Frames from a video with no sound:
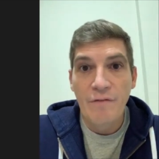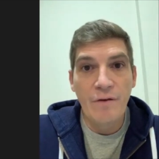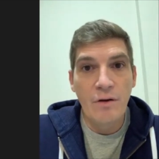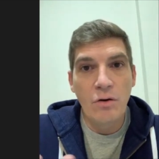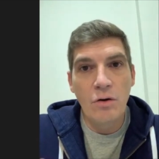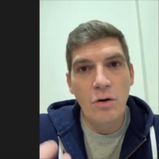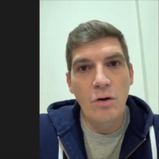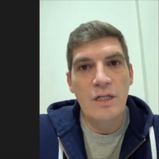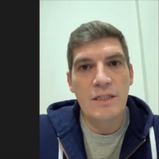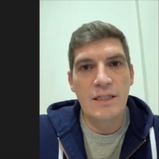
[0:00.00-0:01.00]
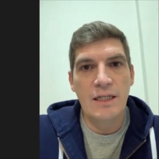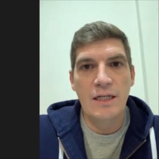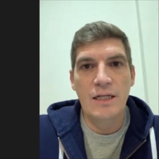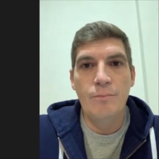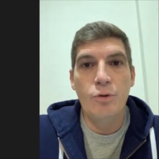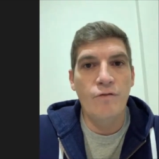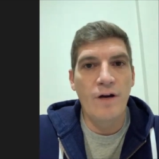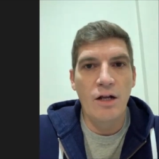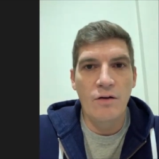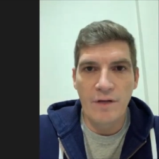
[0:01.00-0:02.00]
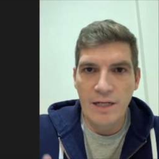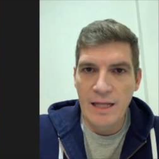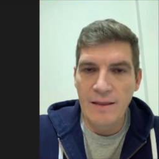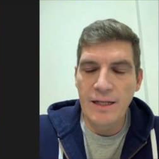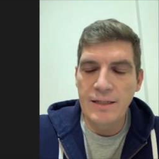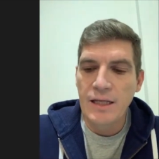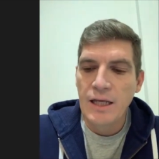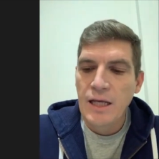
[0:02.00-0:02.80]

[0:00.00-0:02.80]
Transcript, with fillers: all his uh, profile of an athlete.